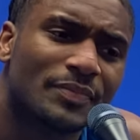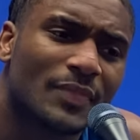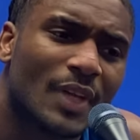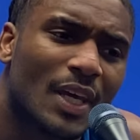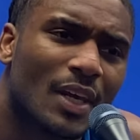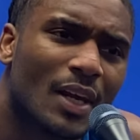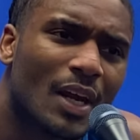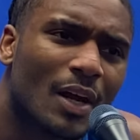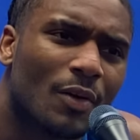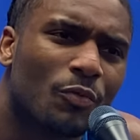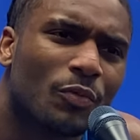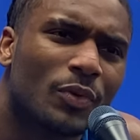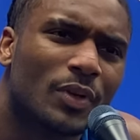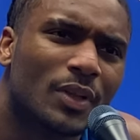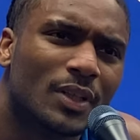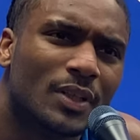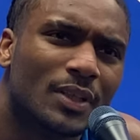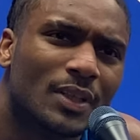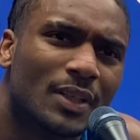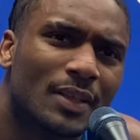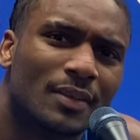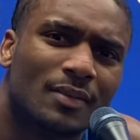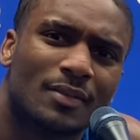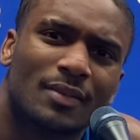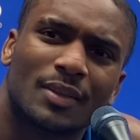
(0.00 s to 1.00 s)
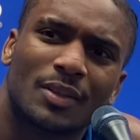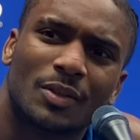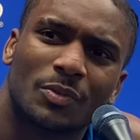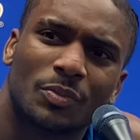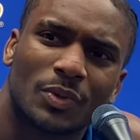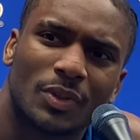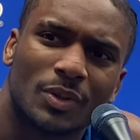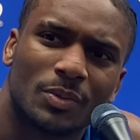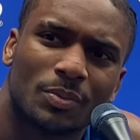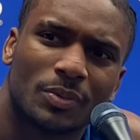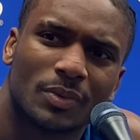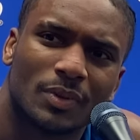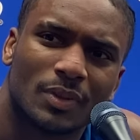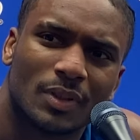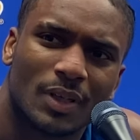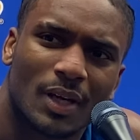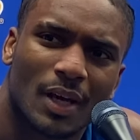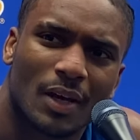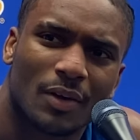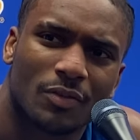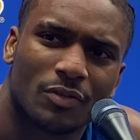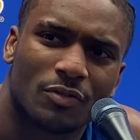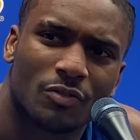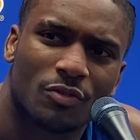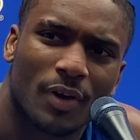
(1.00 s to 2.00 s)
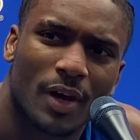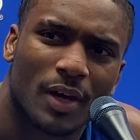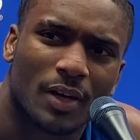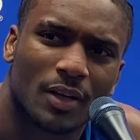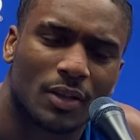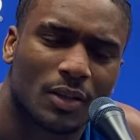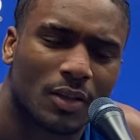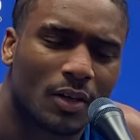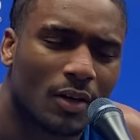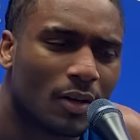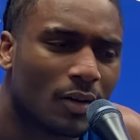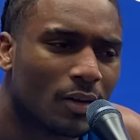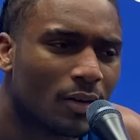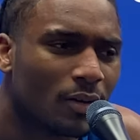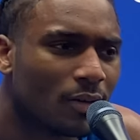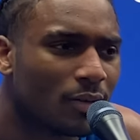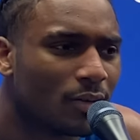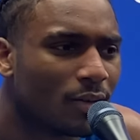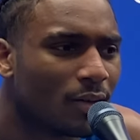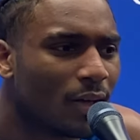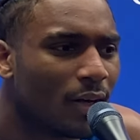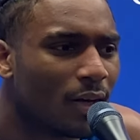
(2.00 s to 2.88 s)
And I really listen to people and I try to learn.